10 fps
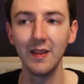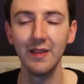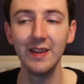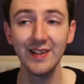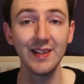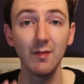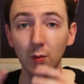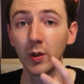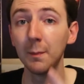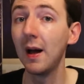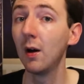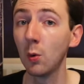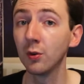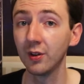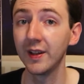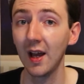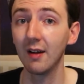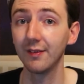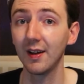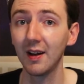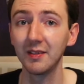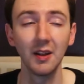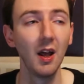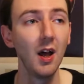this is definitely one of the better ones that they have had.